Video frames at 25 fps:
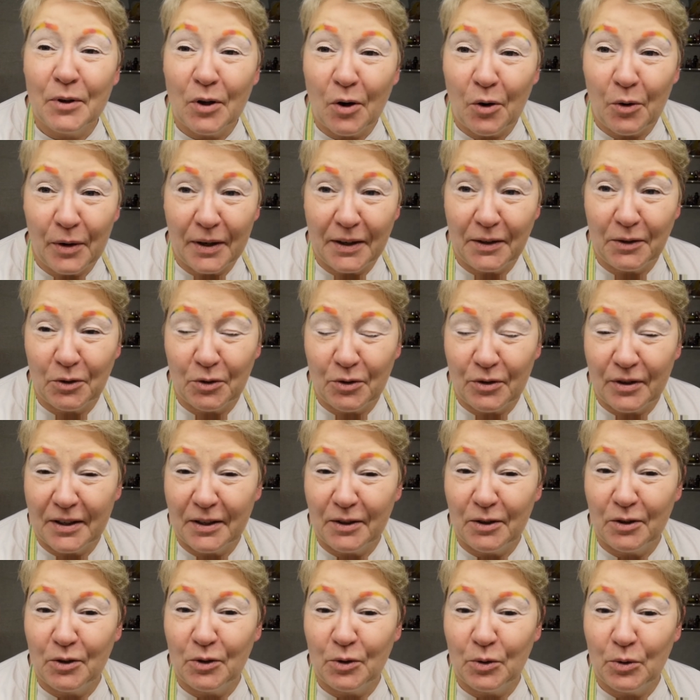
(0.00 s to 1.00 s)
going to
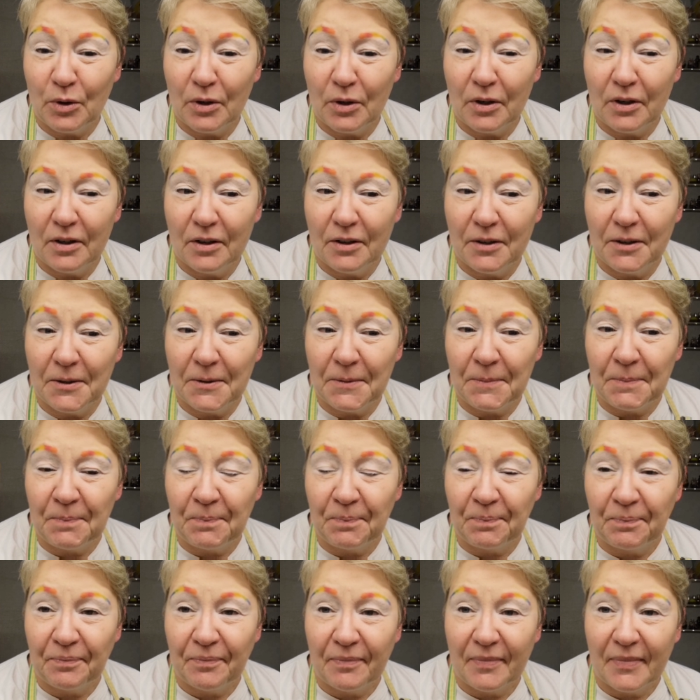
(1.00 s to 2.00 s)
try to do
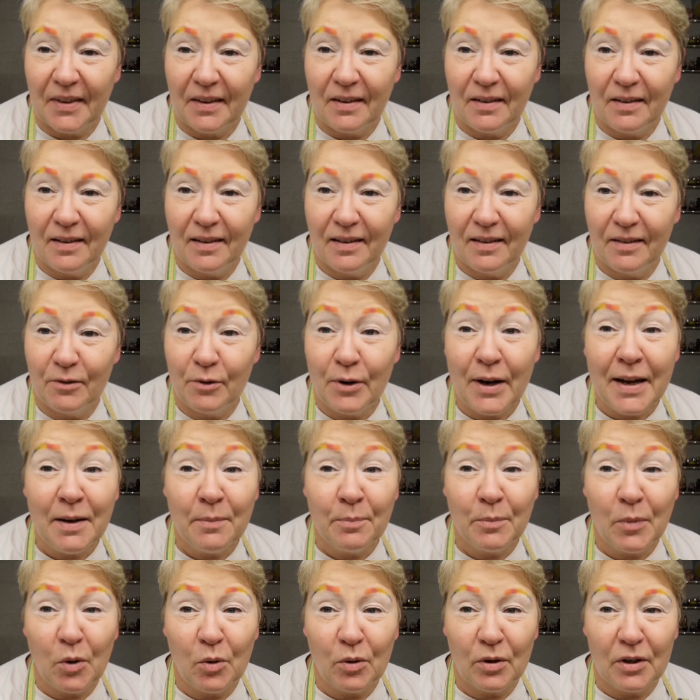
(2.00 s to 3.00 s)
a
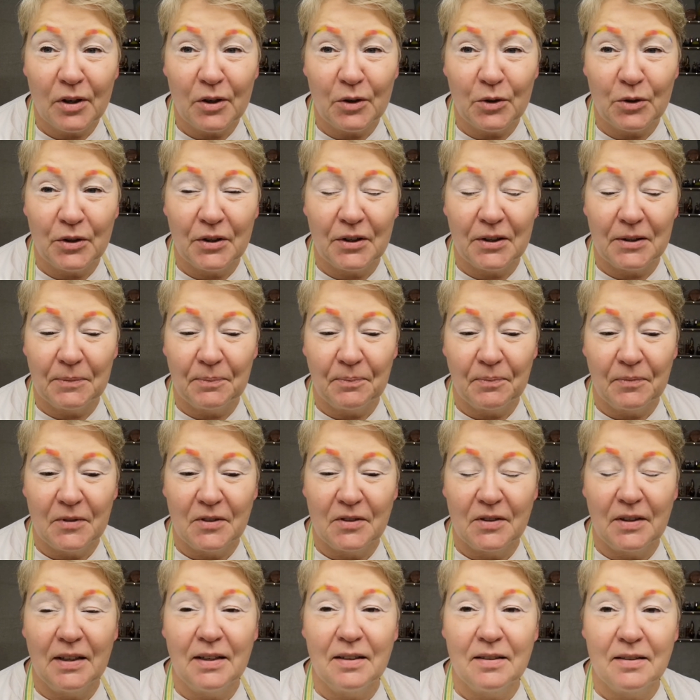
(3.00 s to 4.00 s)
rainbow look.
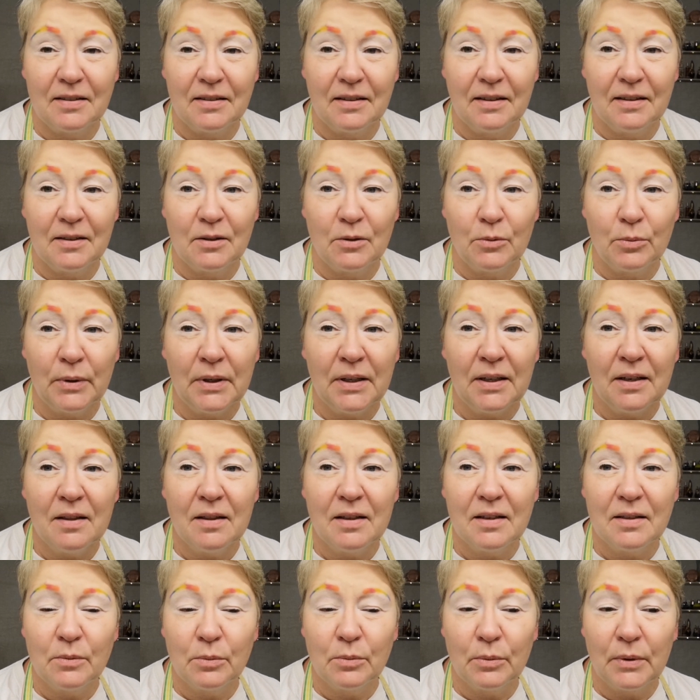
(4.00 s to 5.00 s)
Since in Sweden
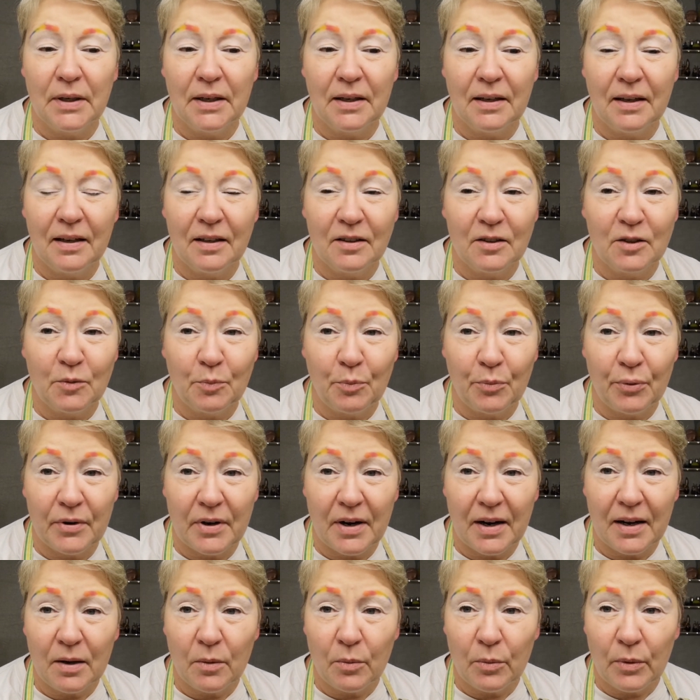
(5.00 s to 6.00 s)
this week it's
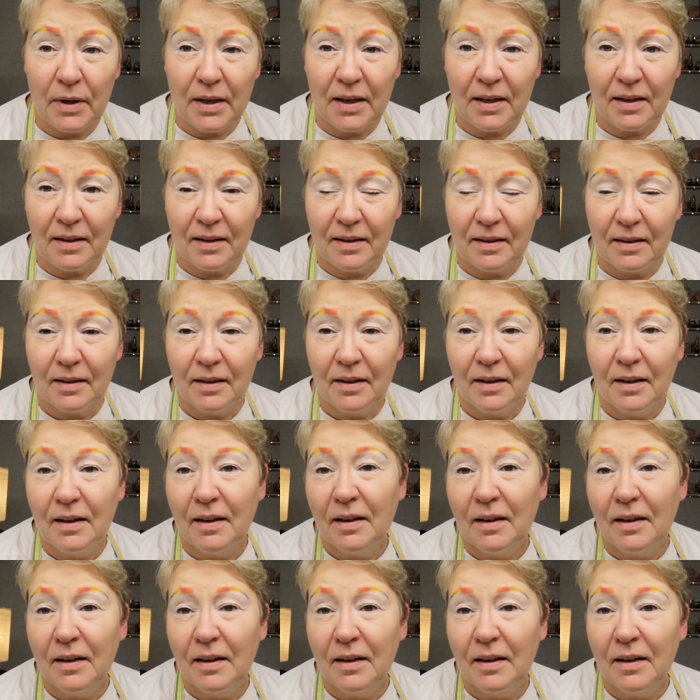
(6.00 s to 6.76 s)
Pride Week,